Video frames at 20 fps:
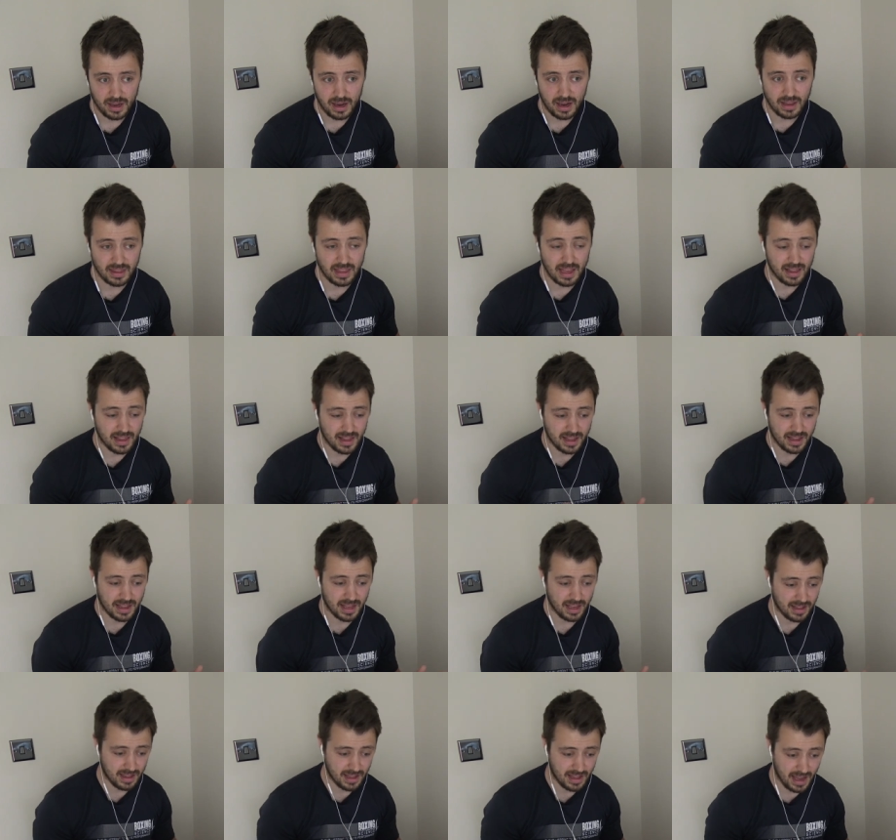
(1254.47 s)
and then
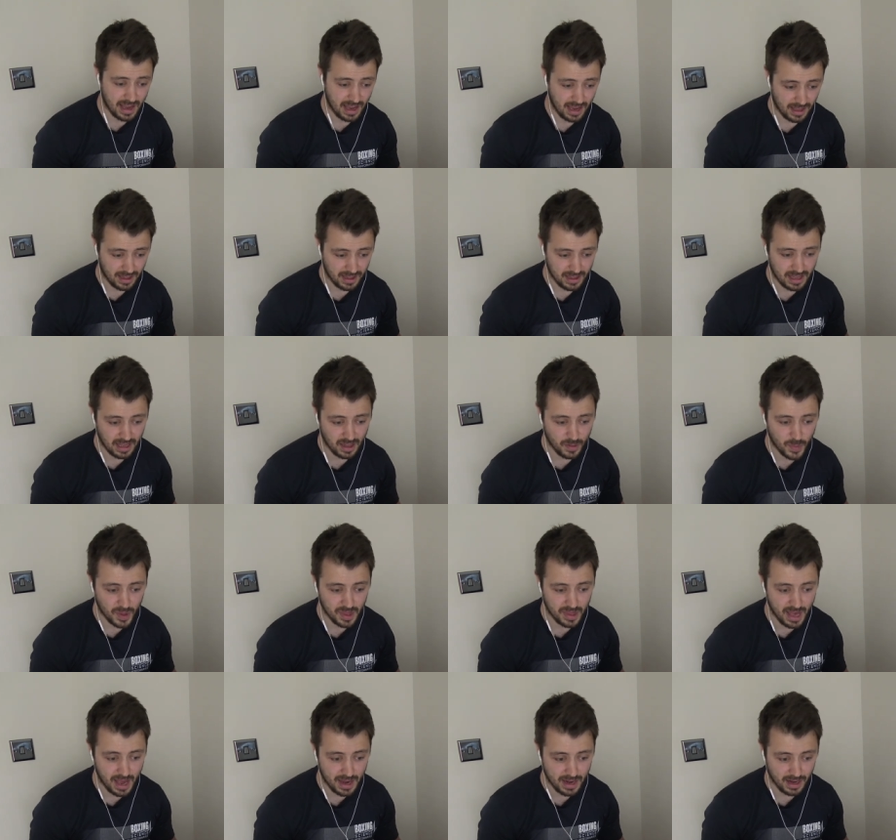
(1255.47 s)

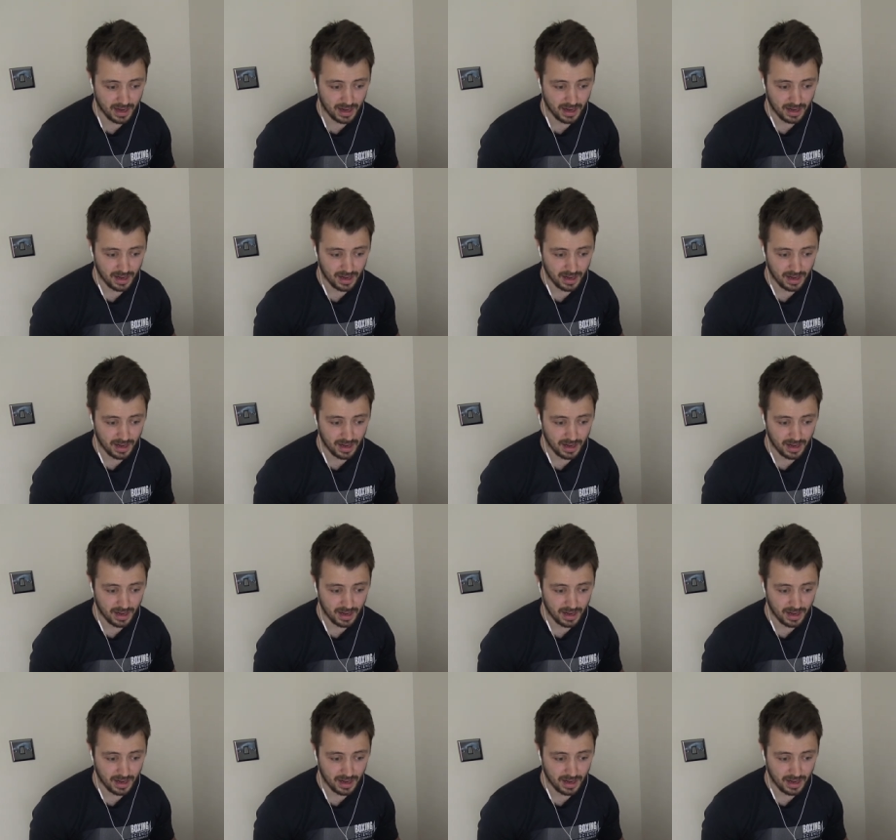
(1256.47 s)
66%